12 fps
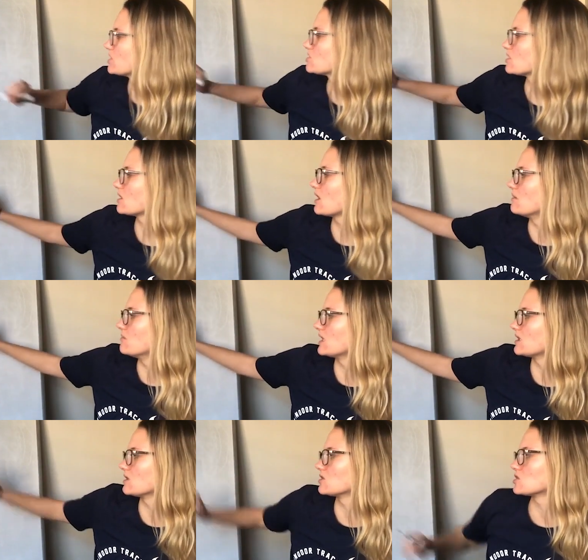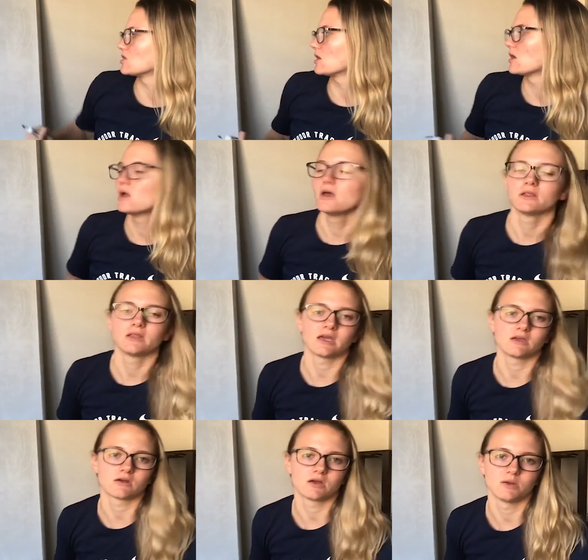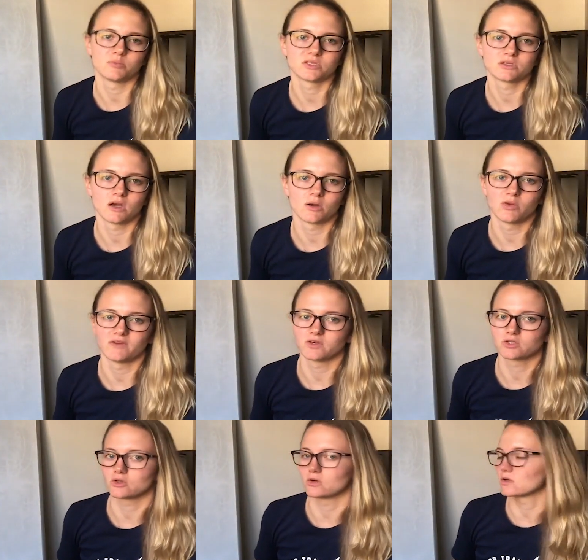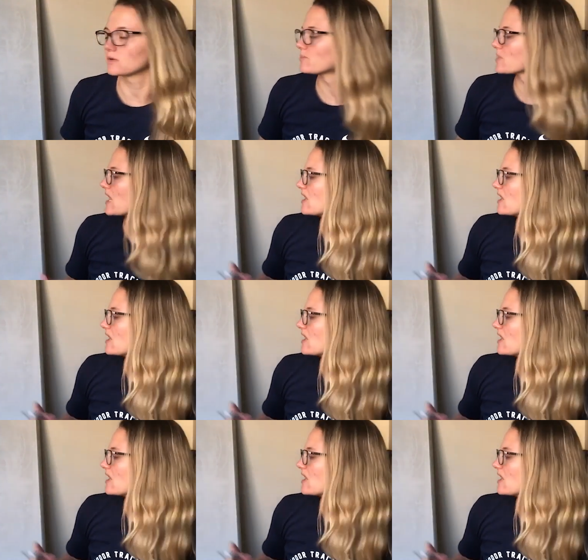your picture and making sure that your hips are above your shoulder.